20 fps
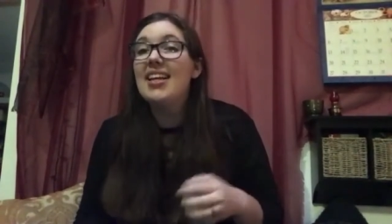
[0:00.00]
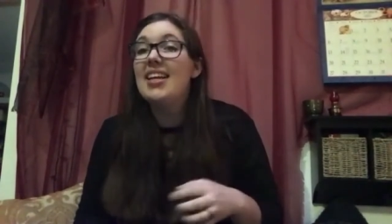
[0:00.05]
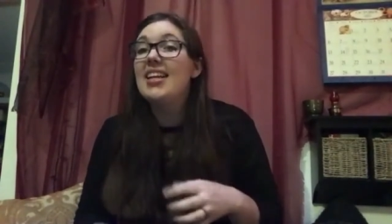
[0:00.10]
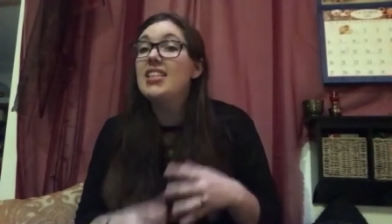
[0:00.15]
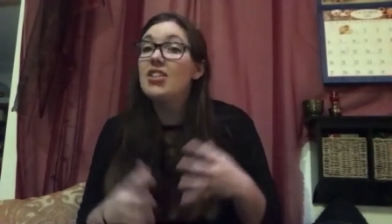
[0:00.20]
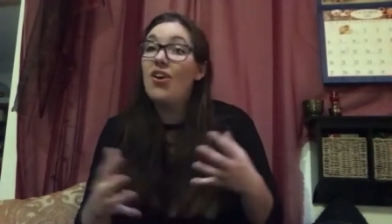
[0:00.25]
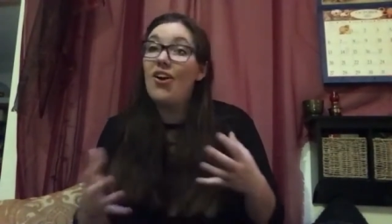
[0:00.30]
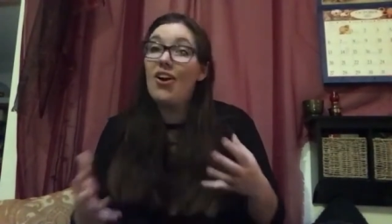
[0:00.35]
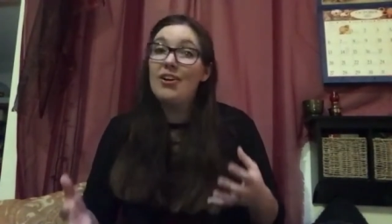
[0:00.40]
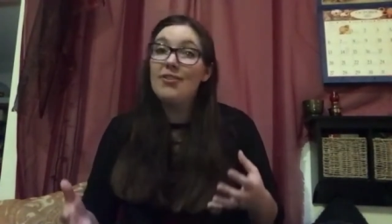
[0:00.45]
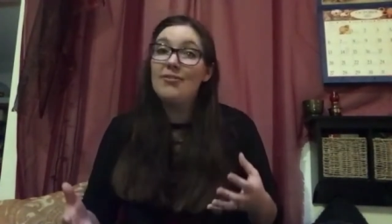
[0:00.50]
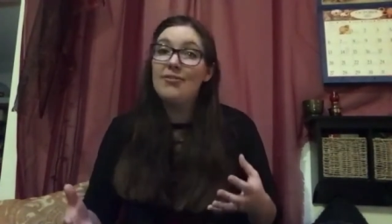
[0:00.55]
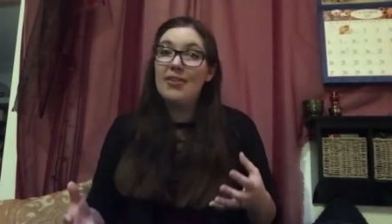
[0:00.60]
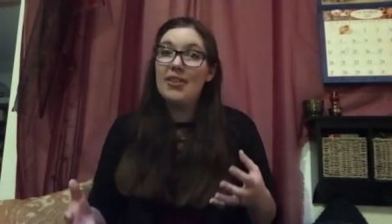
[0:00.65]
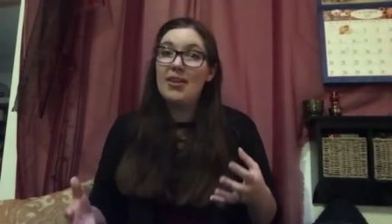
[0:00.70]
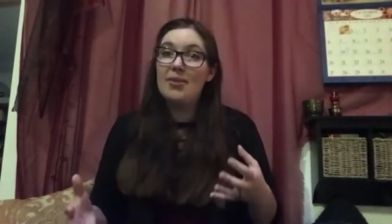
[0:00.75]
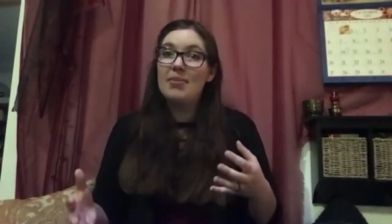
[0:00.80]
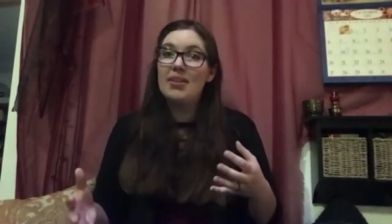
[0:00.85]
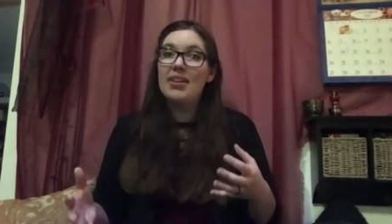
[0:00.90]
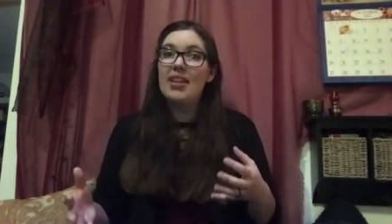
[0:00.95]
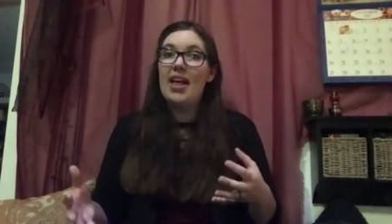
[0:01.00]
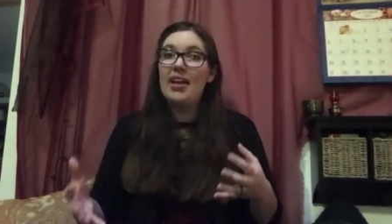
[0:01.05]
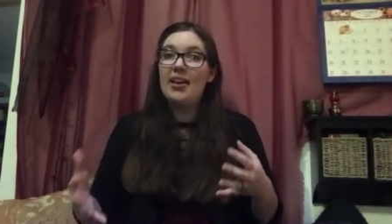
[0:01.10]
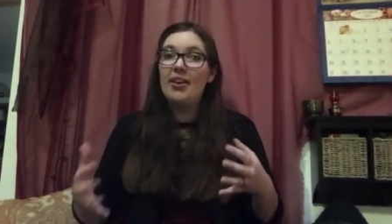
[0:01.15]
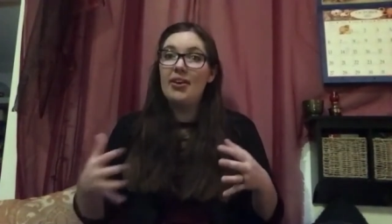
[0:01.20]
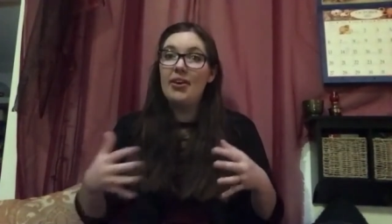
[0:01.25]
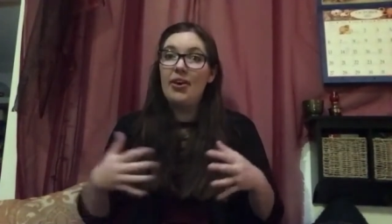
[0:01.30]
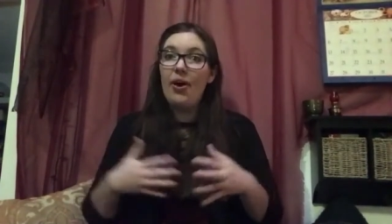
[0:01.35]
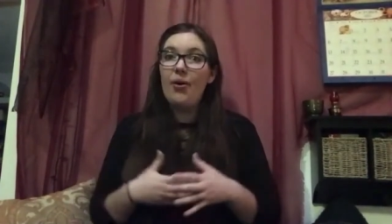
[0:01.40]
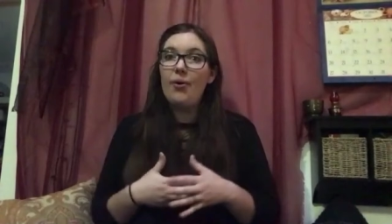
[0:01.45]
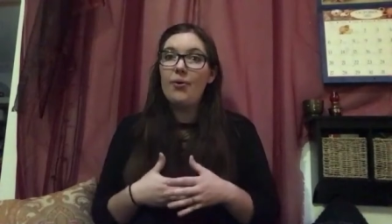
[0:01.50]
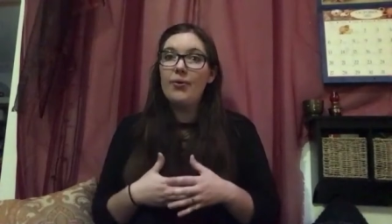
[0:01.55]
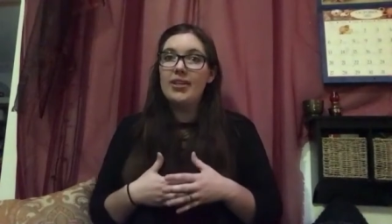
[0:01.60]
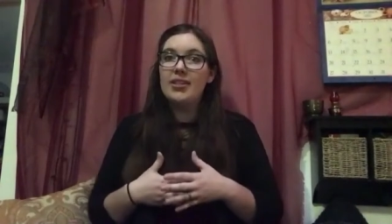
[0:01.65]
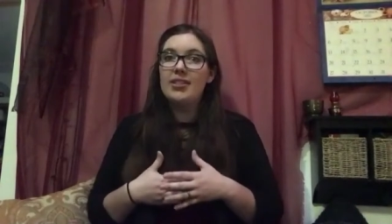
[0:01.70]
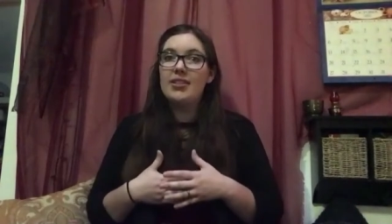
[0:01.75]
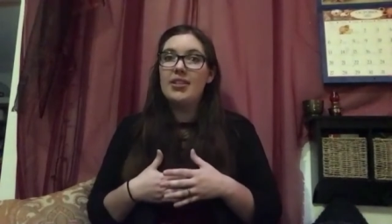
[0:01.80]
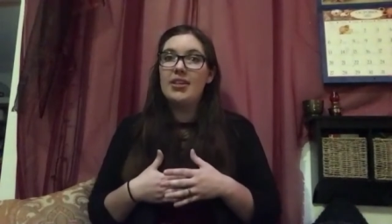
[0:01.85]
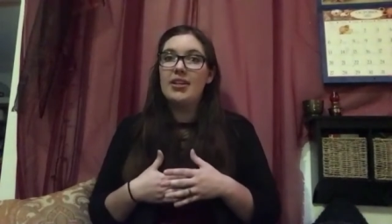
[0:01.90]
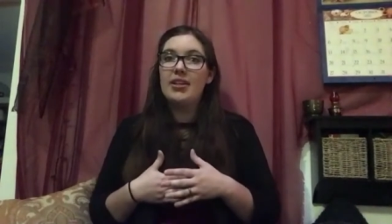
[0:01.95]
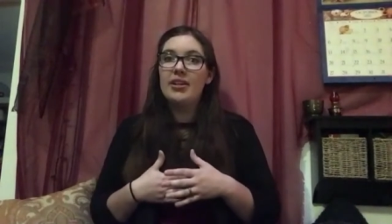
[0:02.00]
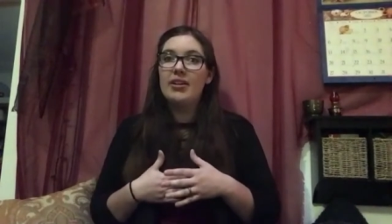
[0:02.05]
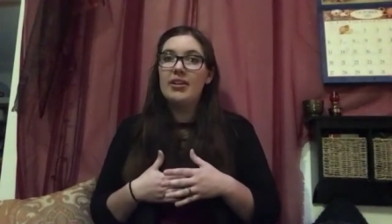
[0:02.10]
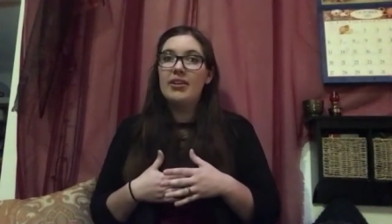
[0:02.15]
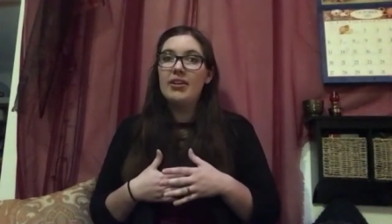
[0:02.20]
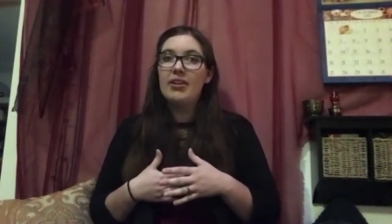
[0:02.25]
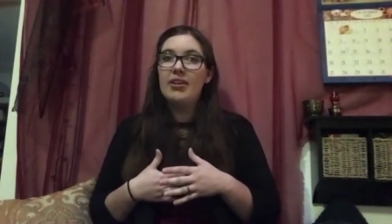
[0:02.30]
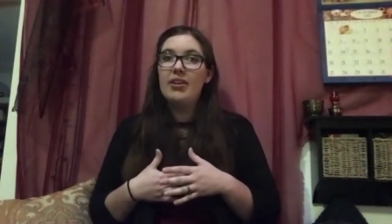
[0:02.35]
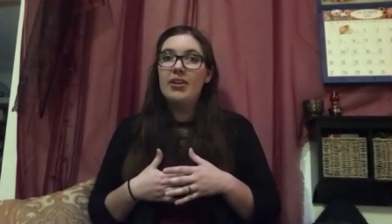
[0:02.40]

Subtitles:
It's hard for them to let go because their